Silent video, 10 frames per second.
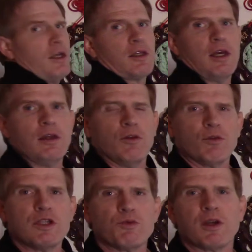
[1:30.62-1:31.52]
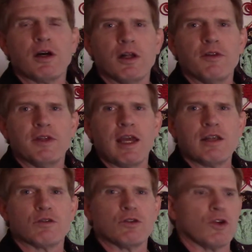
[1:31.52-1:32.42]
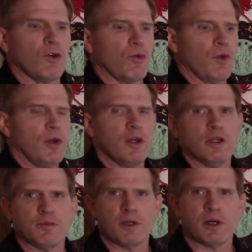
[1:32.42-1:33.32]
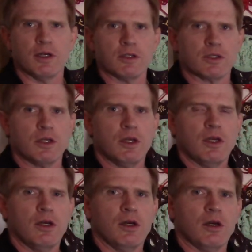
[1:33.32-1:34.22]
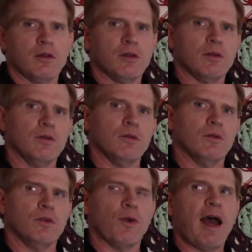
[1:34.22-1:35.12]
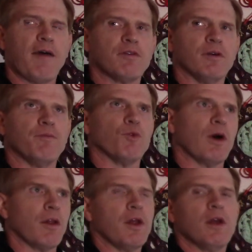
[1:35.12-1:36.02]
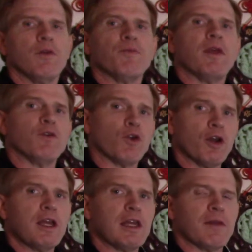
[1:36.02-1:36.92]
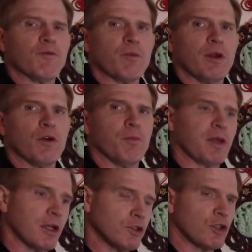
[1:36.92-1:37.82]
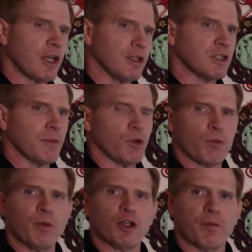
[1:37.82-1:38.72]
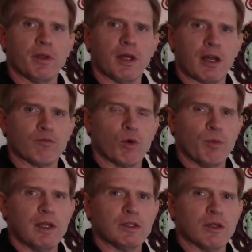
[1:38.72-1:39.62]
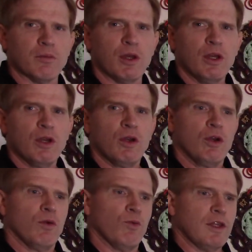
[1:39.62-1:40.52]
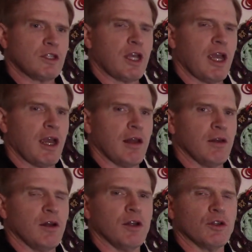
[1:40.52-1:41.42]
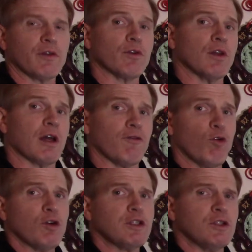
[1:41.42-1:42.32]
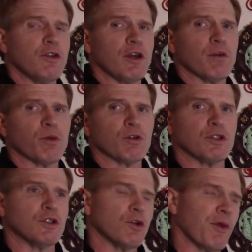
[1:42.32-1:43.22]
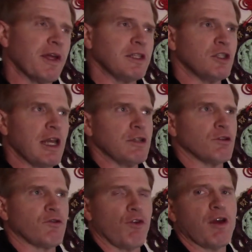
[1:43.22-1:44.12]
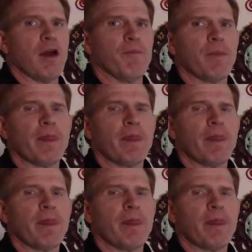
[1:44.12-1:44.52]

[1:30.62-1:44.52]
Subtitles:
Okay, and the reason we call it the danger zone is because you have to, well, if you're going to hit them from here, and because you're taking a step, you can build up a lot of momentum, which can deliver a lot of force into the other person, so that's dangerous for them.